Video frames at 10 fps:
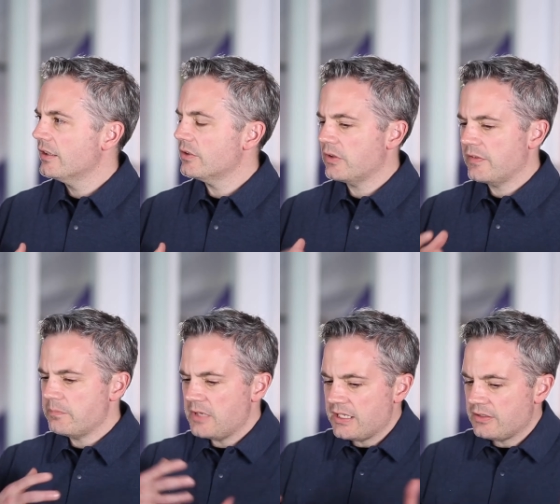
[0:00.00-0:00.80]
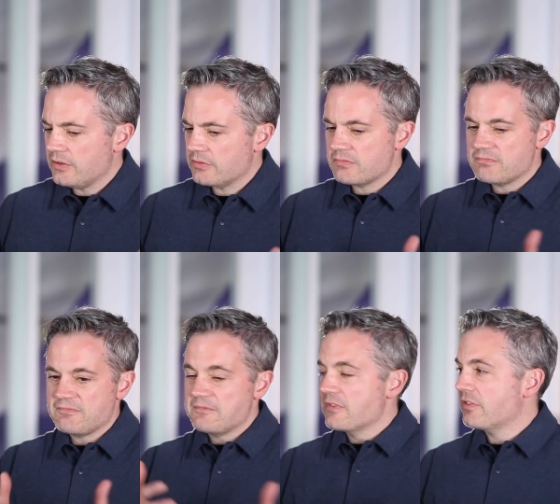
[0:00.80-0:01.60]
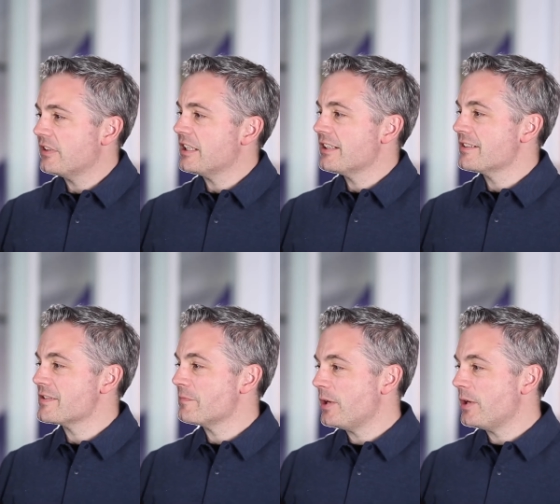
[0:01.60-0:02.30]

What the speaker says: I've made 3 years of